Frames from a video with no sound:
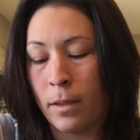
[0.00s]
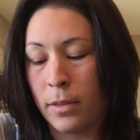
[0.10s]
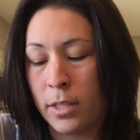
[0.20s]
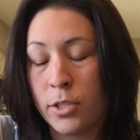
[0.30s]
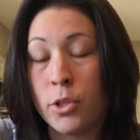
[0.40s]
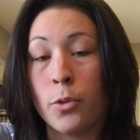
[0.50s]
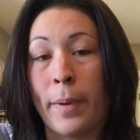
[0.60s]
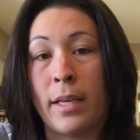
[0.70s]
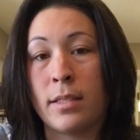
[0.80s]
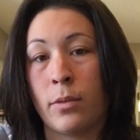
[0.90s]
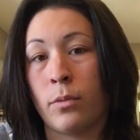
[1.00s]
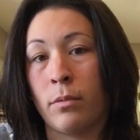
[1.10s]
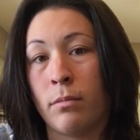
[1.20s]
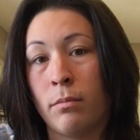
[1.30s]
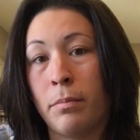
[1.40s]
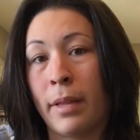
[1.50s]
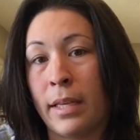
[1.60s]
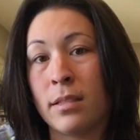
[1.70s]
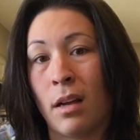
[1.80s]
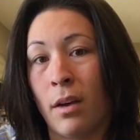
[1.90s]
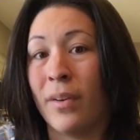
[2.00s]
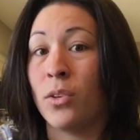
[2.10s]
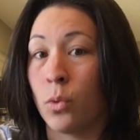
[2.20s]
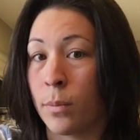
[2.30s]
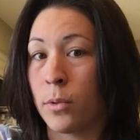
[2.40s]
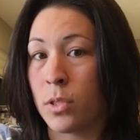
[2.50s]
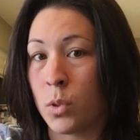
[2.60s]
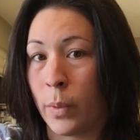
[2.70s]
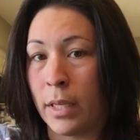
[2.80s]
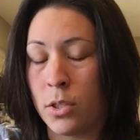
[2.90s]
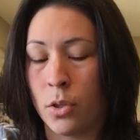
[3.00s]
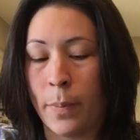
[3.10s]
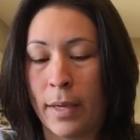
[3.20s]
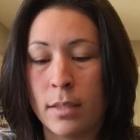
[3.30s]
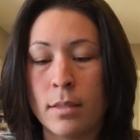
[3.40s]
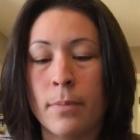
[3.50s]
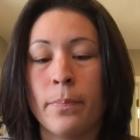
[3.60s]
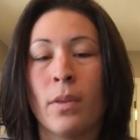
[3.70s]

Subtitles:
this toothpaste in place of a normal sweet toothpaste,